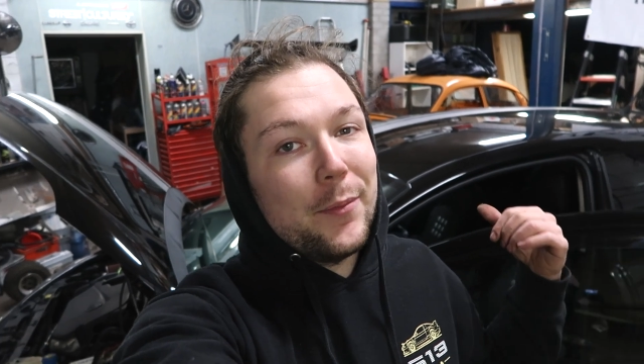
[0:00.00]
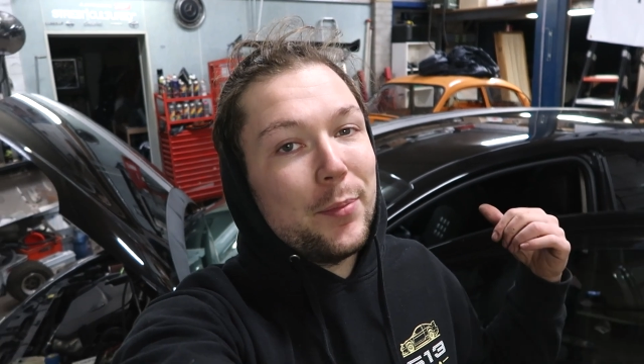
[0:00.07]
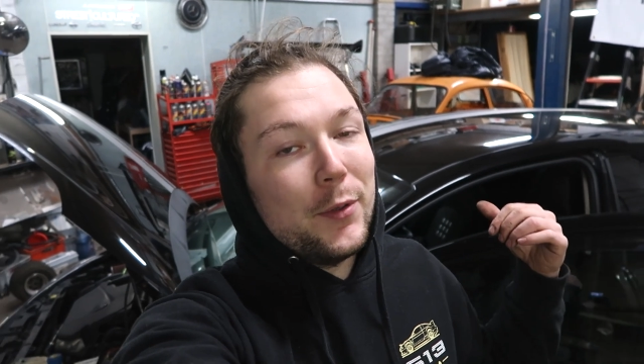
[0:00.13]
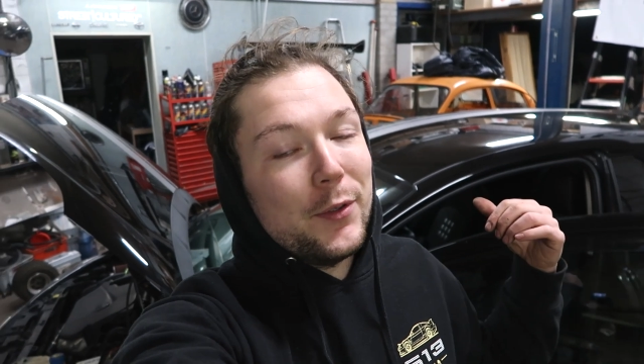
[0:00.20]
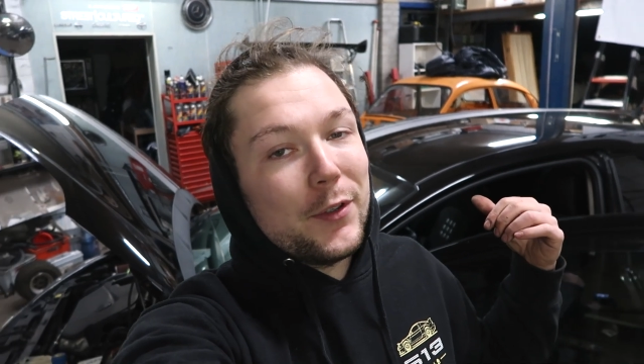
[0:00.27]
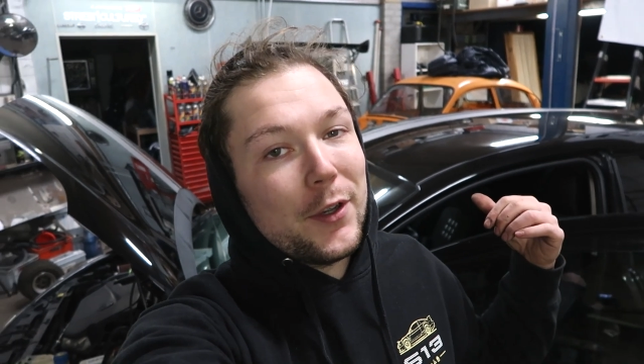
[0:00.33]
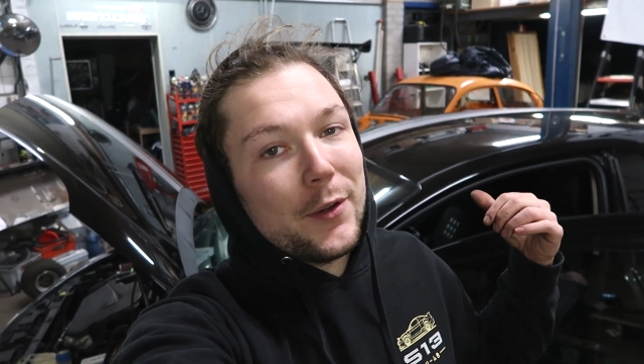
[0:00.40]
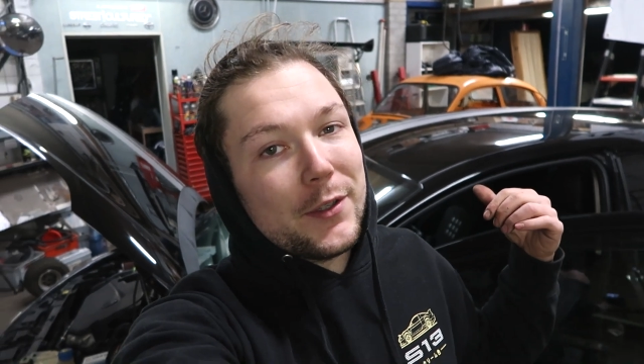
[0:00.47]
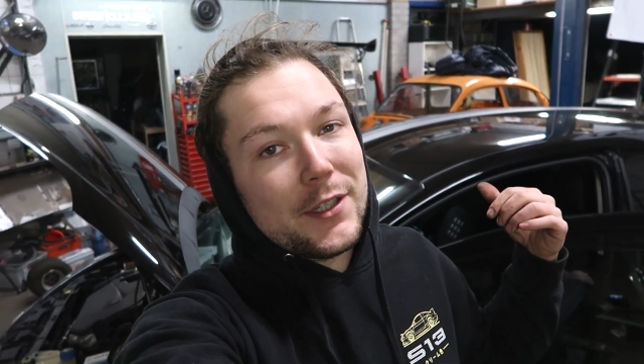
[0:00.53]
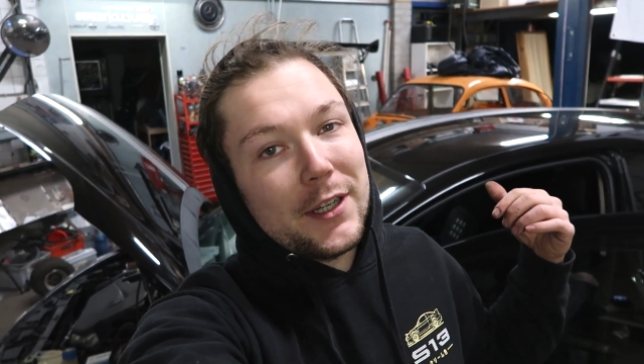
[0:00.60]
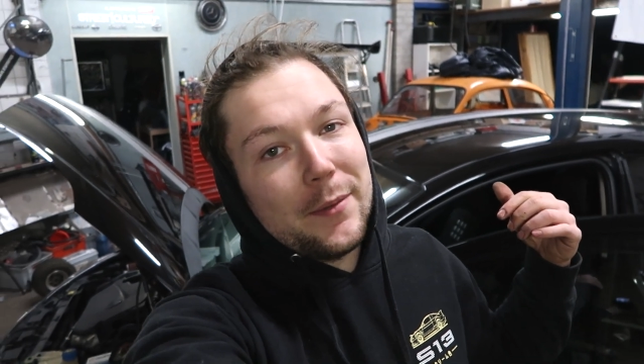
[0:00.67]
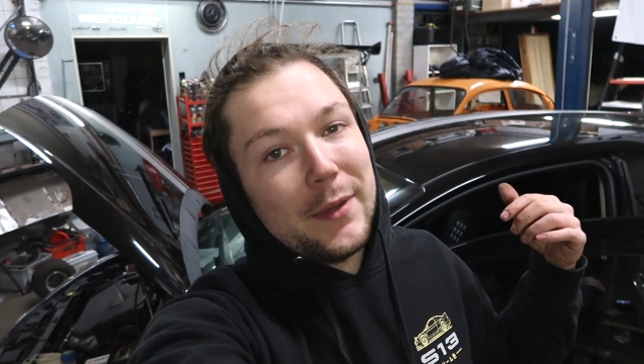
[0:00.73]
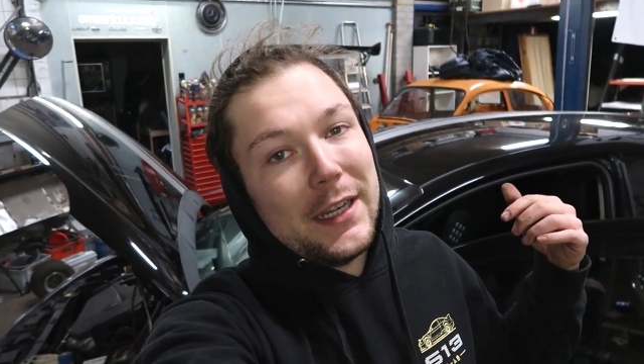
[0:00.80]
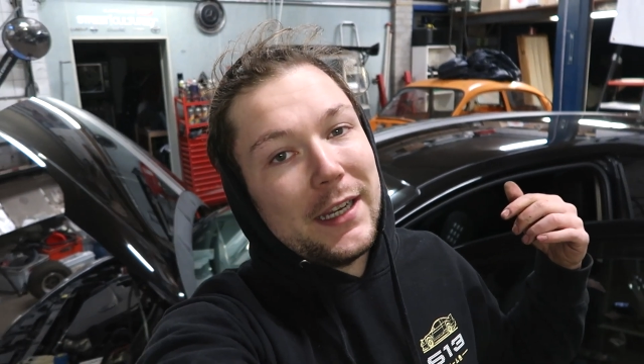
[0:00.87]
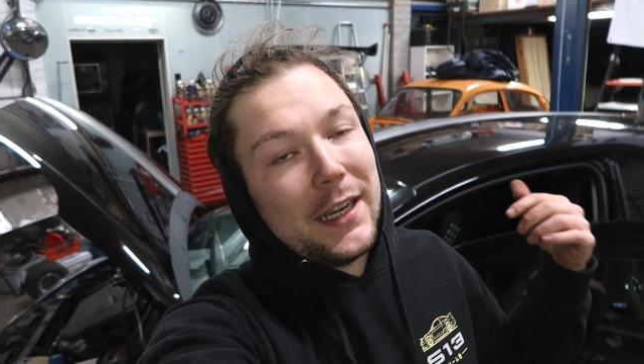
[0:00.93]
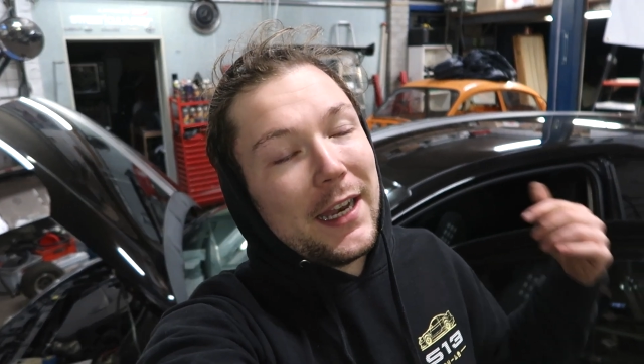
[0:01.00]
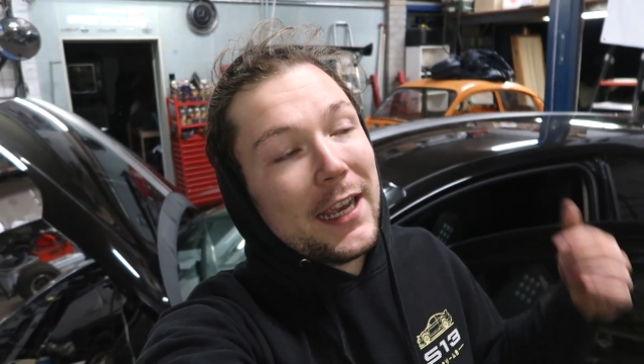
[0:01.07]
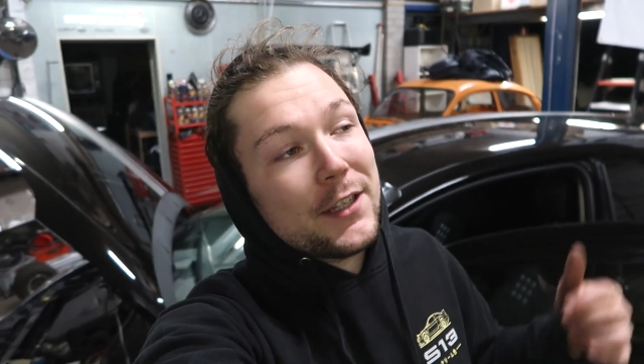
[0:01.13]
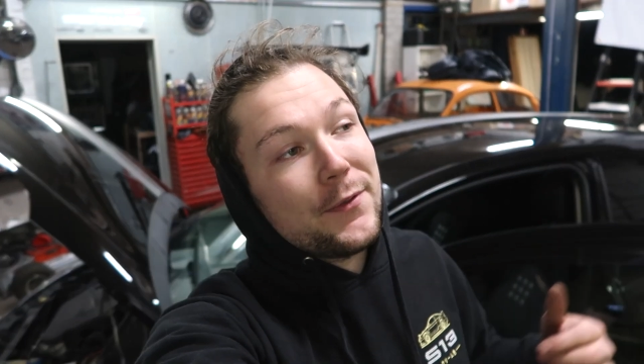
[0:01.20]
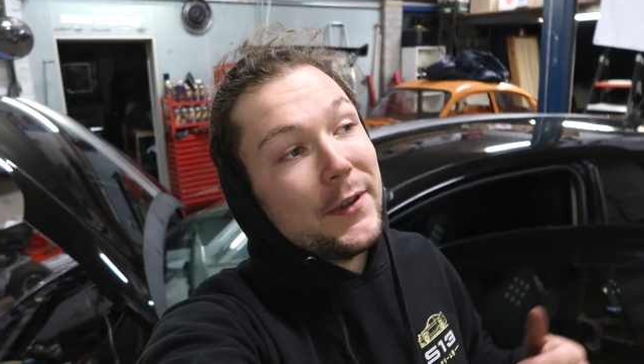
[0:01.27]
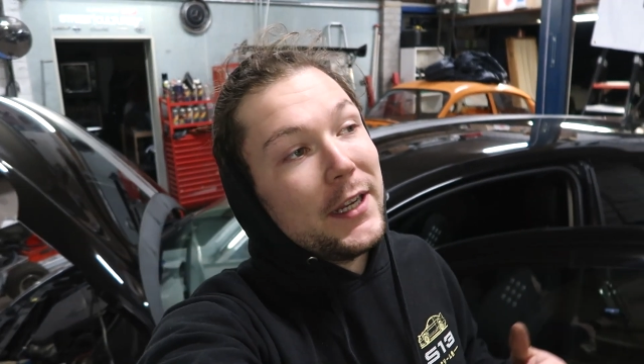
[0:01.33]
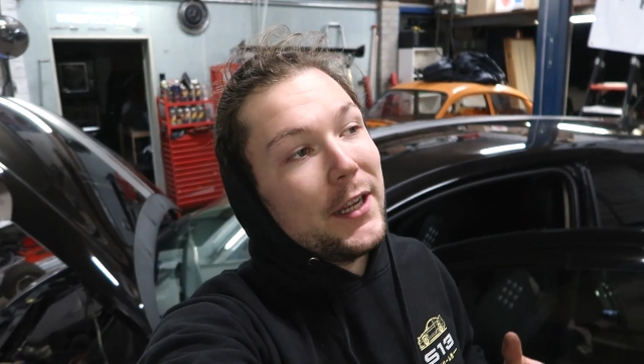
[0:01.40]
the Punto is going to be in the
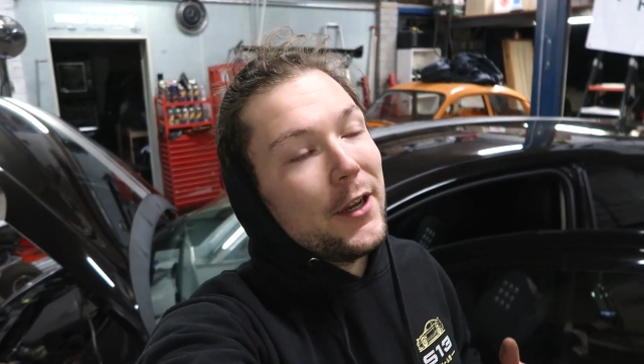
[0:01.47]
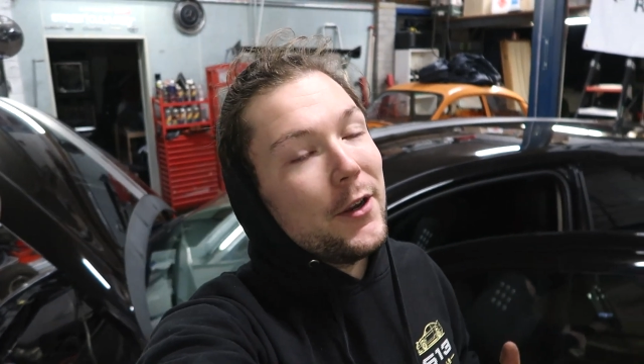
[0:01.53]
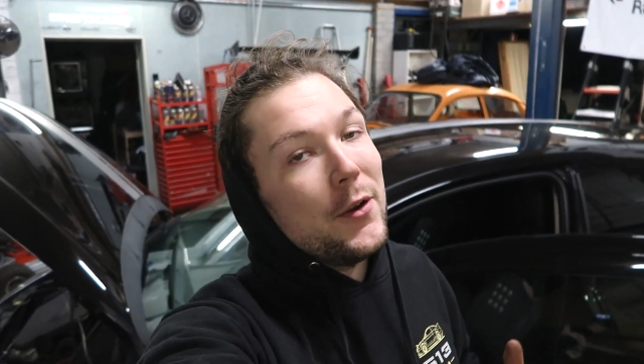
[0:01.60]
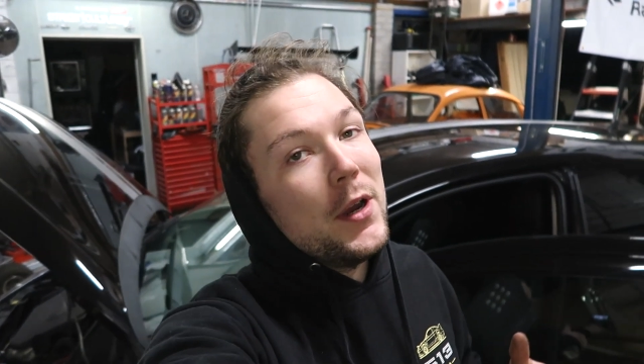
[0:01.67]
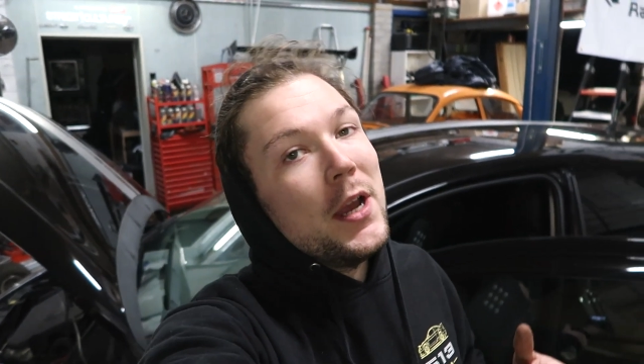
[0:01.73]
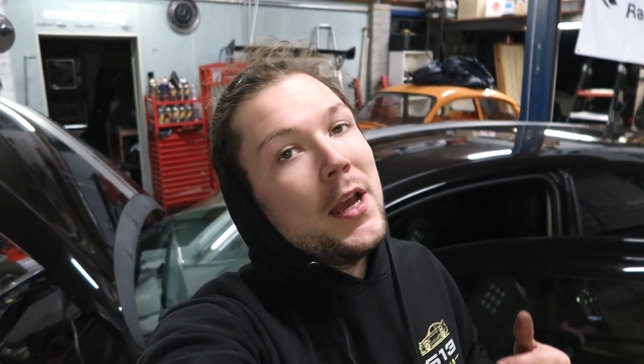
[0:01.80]
next video.